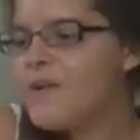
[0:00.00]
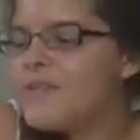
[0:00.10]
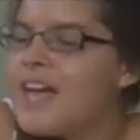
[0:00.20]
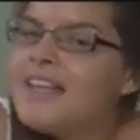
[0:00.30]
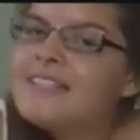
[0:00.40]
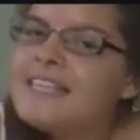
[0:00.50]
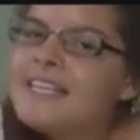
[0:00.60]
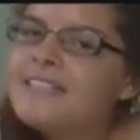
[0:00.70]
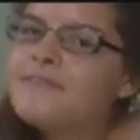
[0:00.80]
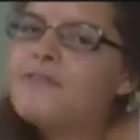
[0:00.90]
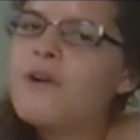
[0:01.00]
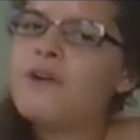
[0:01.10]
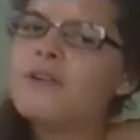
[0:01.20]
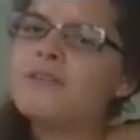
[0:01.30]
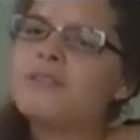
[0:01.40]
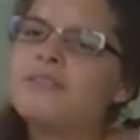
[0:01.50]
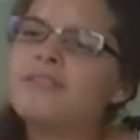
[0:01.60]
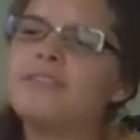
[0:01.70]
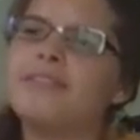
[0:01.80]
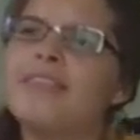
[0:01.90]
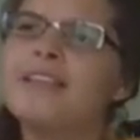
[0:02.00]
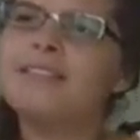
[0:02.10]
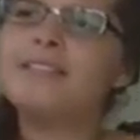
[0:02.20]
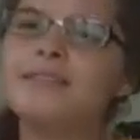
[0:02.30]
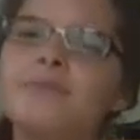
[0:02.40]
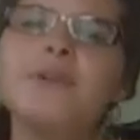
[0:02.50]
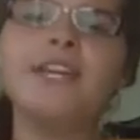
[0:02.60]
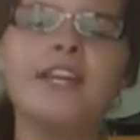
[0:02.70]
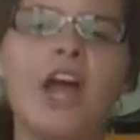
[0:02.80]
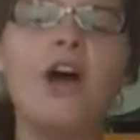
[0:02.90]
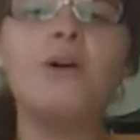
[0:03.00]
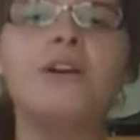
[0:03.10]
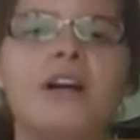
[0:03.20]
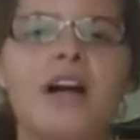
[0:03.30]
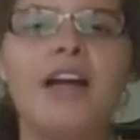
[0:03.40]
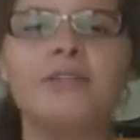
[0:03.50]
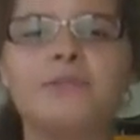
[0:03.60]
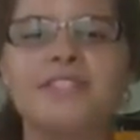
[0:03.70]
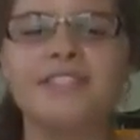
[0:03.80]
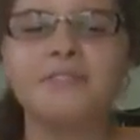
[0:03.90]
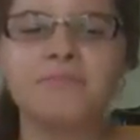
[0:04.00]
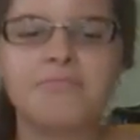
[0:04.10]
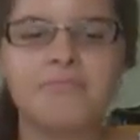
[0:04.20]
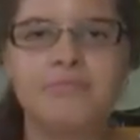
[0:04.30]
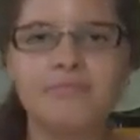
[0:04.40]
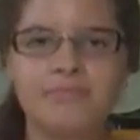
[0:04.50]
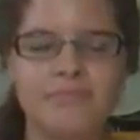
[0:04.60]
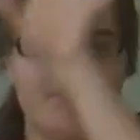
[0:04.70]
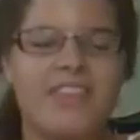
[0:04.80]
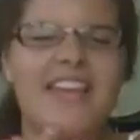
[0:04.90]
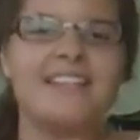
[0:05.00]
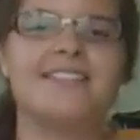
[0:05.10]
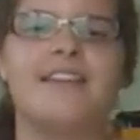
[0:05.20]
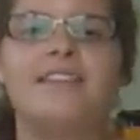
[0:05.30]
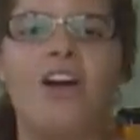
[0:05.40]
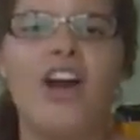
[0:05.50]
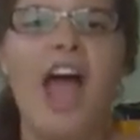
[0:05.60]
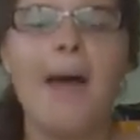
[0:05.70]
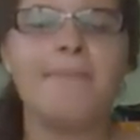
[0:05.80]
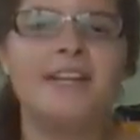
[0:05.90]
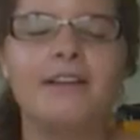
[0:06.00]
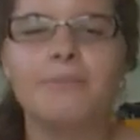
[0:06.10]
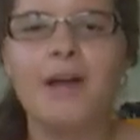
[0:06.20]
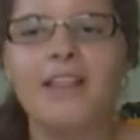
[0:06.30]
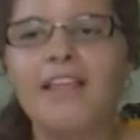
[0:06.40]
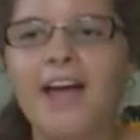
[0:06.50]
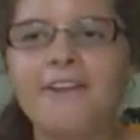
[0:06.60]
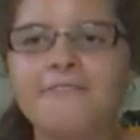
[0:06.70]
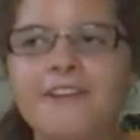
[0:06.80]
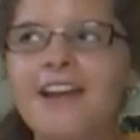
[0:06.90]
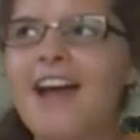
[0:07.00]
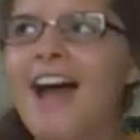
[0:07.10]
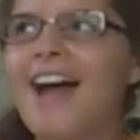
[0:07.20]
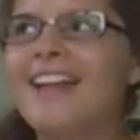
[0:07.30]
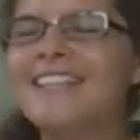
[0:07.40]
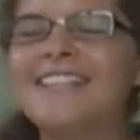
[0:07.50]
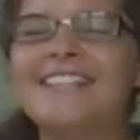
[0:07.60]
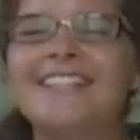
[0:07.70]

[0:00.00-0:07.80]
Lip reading: So that's it for this video. It was just things that are happening in my life. And